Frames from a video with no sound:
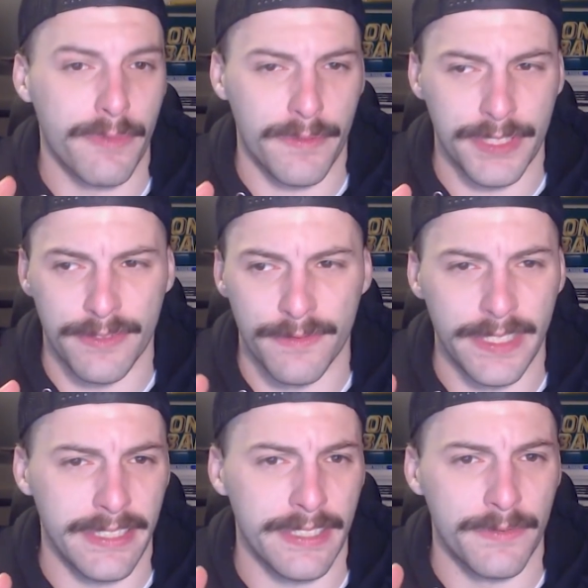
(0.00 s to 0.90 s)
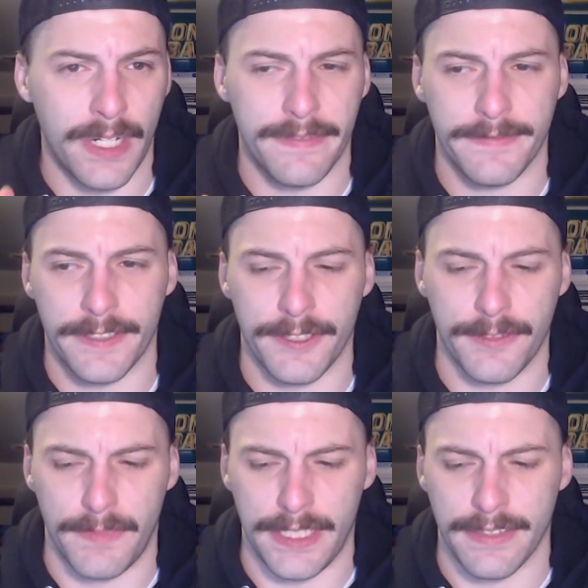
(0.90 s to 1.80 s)
what was a really rough
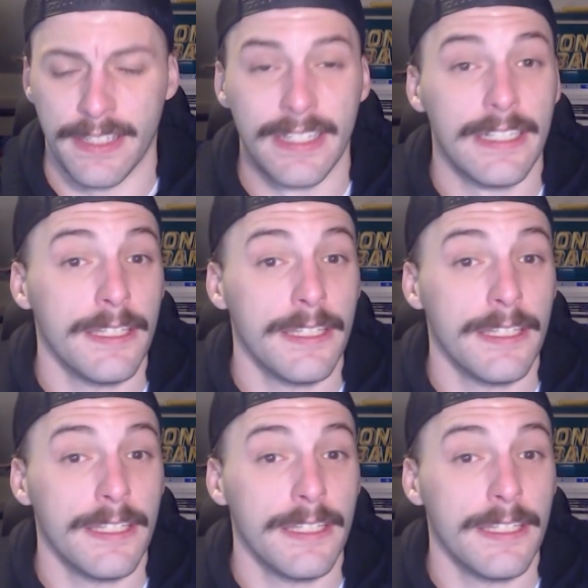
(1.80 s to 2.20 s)
first month.